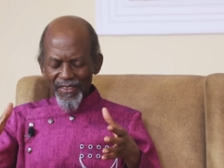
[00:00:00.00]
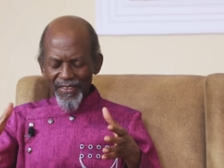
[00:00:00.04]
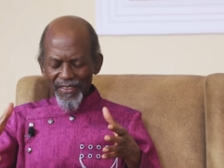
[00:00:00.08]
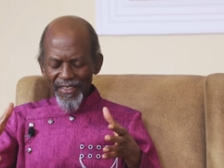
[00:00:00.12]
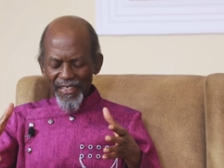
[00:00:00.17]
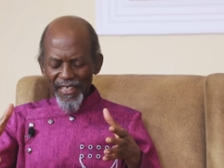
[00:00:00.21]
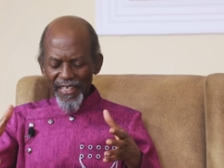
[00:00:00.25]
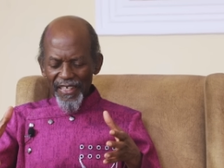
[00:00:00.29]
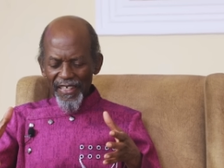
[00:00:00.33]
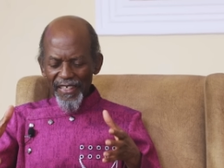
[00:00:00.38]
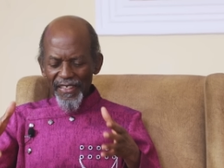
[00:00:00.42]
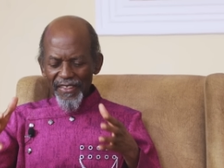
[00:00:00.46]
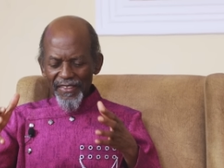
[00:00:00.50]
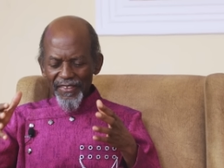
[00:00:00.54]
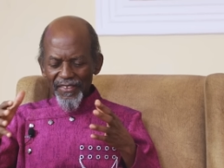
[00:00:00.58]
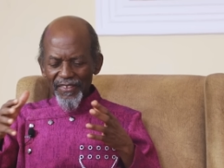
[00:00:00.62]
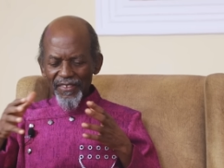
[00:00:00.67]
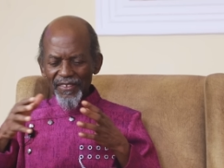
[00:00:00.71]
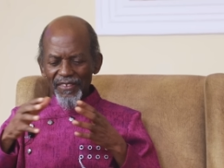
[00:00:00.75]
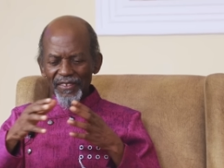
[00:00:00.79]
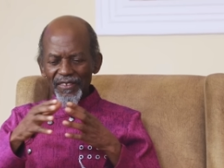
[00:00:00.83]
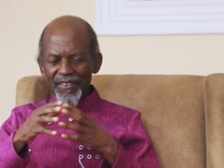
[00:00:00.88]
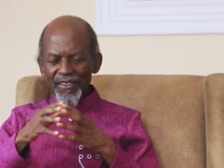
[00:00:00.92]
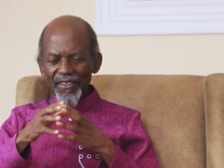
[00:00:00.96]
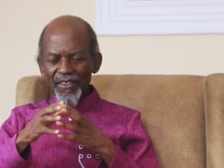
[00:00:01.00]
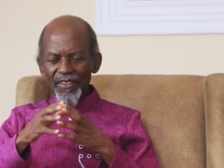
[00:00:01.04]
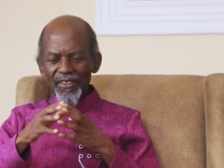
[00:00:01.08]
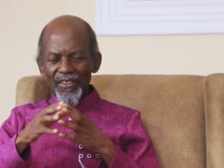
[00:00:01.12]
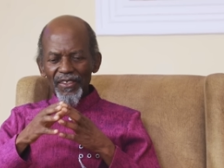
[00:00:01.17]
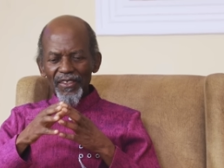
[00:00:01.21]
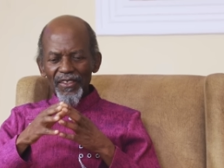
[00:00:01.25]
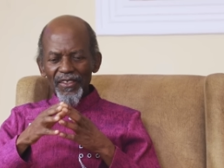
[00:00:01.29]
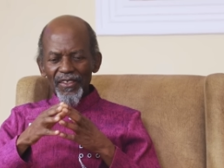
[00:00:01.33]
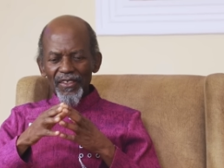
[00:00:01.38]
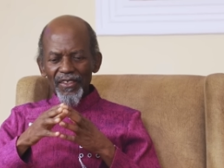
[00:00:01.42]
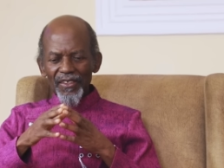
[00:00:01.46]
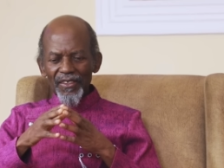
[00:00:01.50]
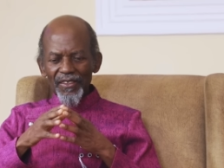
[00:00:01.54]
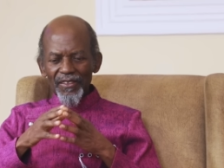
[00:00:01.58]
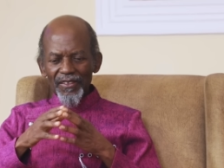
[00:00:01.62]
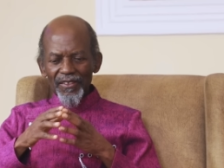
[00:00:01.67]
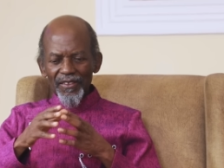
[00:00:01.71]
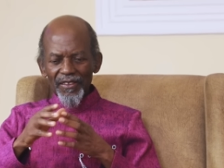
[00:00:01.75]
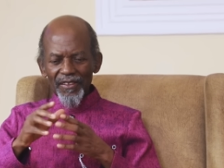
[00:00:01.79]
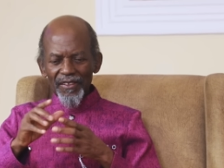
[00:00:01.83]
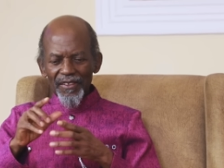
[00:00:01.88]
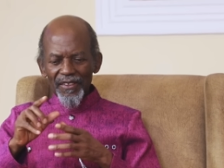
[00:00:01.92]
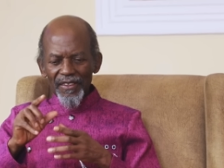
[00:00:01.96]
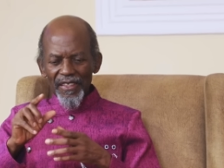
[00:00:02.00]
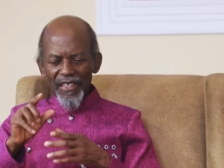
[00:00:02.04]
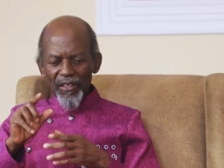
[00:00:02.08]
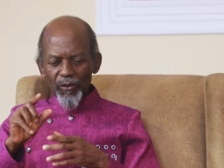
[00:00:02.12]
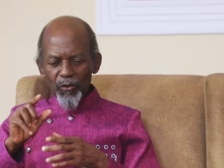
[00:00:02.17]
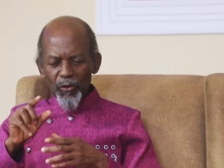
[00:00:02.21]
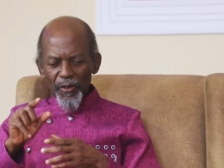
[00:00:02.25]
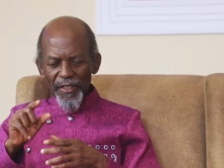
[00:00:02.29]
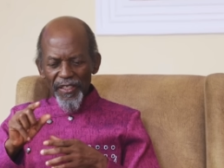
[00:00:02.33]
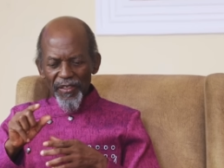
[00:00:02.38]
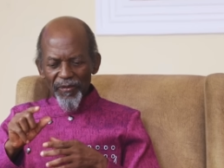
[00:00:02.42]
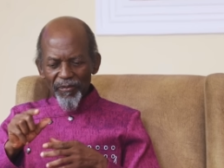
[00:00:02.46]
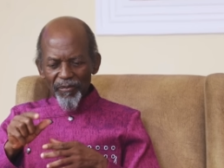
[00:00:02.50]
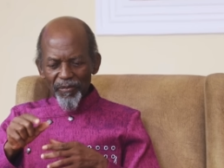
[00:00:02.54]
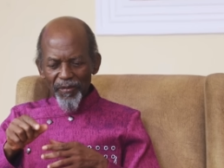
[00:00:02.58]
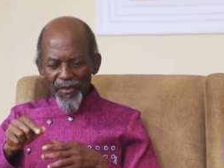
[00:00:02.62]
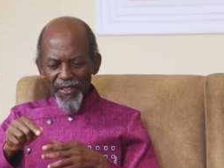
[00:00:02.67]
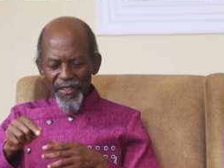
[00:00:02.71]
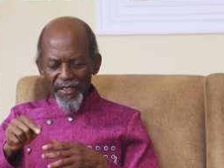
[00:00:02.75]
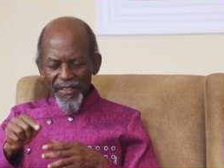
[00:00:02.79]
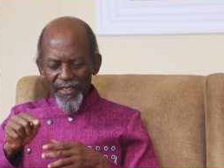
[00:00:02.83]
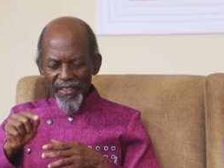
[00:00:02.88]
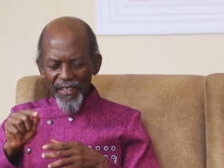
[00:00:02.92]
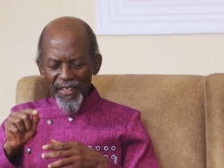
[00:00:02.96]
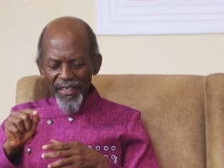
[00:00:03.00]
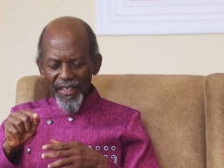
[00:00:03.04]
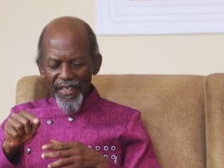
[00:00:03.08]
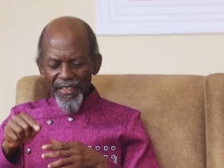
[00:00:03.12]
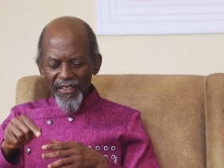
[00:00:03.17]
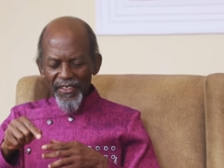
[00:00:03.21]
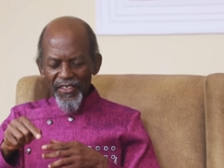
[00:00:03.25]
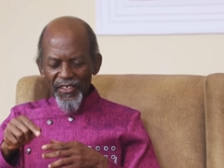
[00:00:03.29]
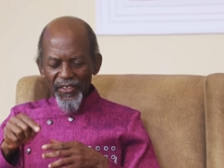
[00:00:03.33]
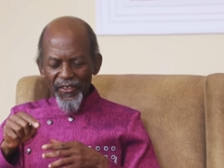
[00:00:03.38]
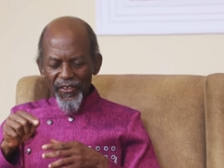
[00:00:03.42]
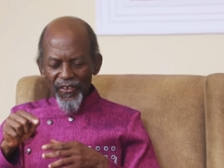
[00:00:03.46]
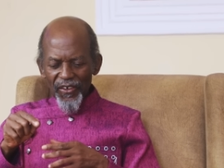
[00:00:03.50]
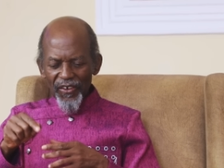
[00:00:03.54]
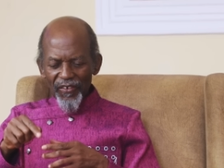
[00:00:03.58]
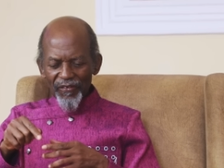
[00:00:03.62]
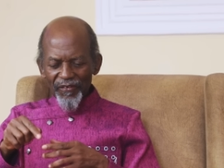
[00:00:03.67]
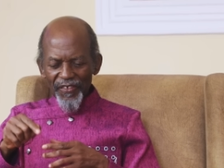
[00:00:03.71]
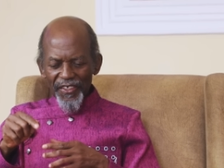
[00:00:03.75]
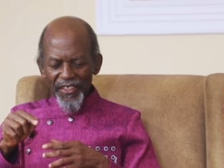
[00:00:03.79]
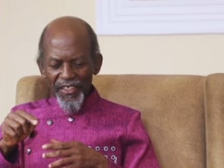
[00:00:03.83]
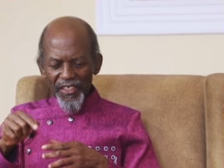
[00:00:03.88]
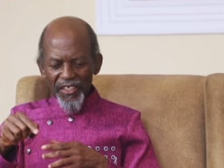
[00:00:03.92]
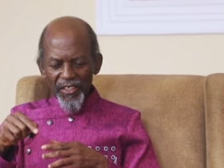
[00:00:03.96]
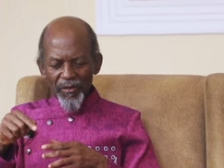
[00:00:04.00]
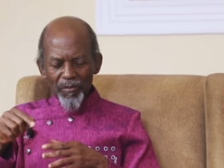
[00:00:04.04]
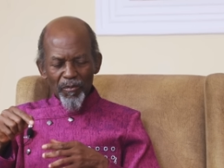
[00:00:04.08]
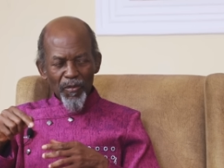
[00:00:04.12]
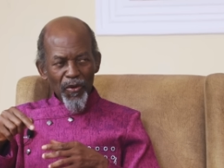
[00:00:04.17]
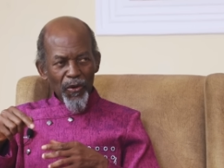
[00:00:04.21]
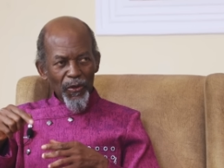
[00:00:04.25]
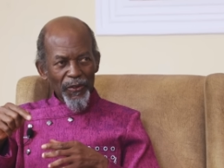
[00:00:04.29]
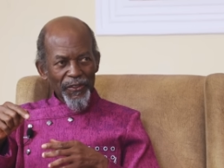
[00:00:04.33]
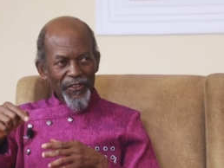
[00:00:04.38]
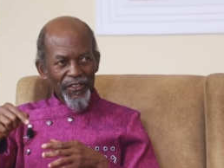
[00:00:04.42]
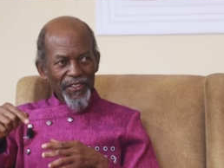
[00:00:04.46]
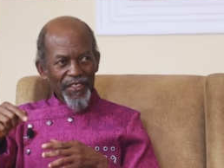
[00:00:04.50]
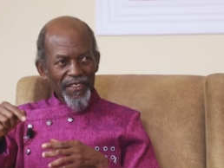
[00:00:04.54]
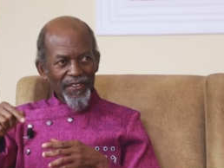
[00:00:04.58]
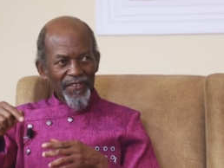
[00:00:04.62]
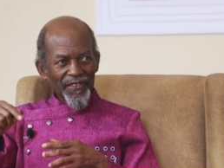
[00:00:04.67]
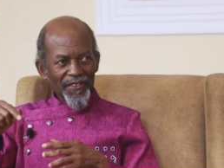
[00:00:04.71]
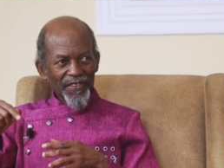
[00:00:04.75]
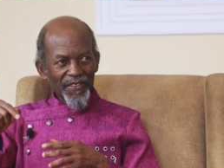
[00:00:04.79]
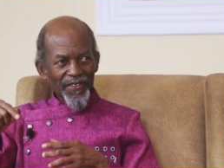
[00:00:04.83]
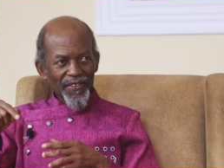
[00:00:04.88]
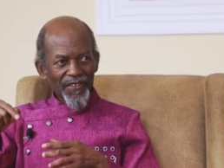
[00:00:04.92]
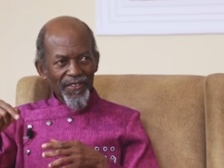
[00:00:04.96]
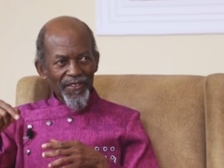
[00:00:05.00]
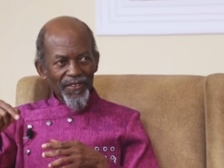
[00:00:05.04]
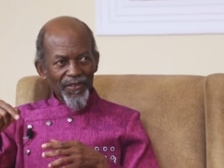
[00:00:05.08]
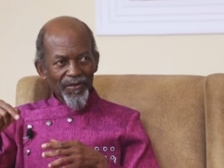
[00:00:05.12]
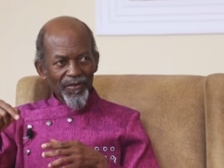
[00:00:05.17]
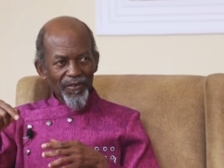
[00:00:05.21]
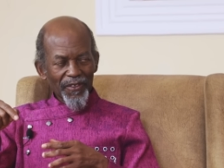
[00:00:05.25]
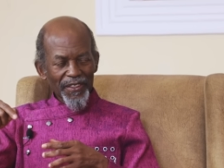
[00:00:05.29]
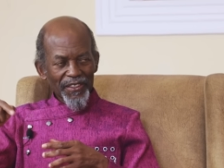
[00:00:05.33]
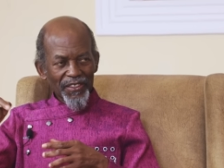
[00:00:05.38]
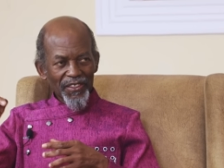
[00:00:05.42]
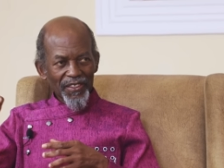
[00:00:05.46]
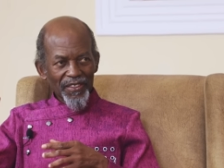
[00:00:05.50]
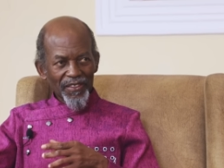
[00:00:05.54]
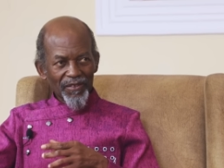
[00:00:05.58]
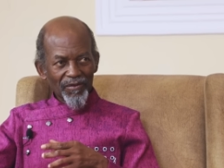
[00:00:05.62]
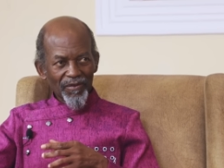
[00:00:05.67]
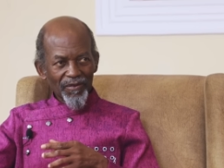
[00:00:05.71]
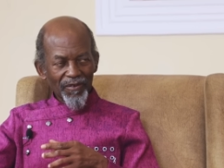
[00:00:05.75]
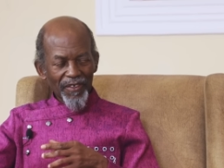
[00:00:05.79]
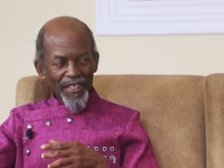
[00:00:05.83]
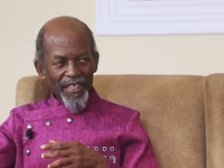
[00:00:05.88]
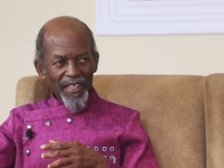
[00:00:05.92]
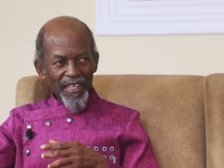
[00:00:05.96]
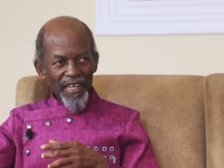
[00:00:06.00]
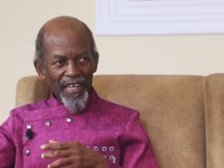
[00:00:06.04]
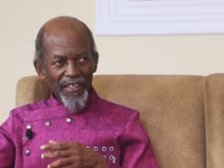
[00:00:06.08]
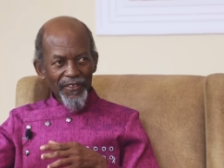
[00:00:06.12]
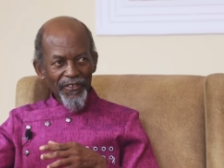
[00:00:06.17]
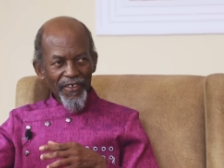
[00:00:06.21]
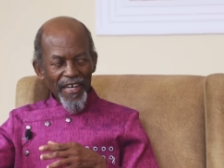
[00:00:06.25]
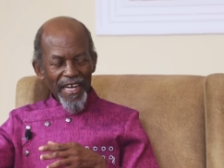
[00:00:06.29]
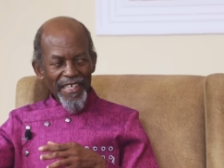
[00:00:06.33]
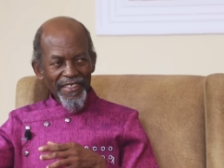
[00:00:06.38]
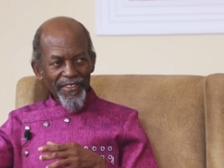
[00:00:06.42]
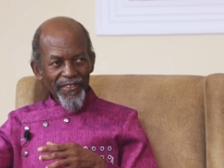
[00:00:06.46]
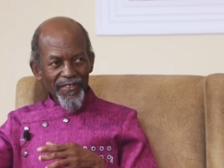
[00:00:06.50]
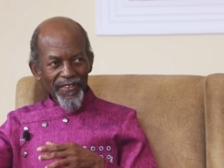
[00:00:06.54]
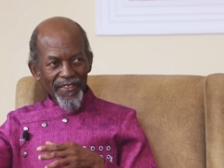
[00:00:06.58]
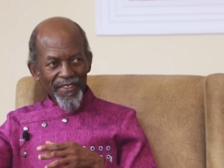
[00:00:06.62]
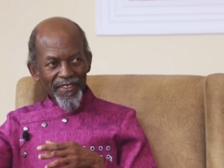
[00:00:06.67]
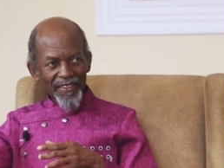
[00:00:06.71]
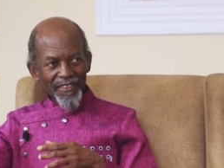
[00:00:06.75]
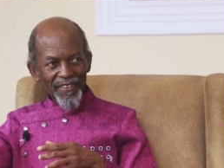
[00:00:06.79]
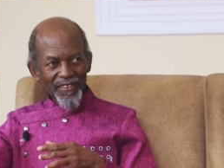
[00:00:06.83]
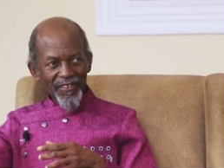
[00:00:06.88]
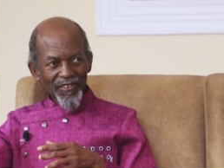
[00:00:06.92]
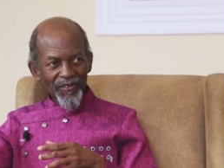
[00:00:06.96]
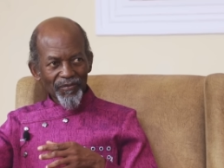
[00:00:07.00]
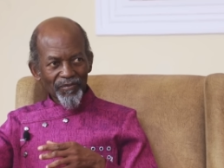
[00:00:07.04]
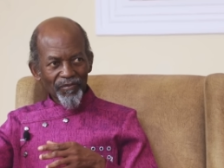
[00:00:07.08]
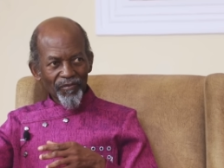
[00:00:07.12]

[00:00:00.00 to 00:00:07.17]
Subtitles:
then there wouldn't be any of the emotions which were arising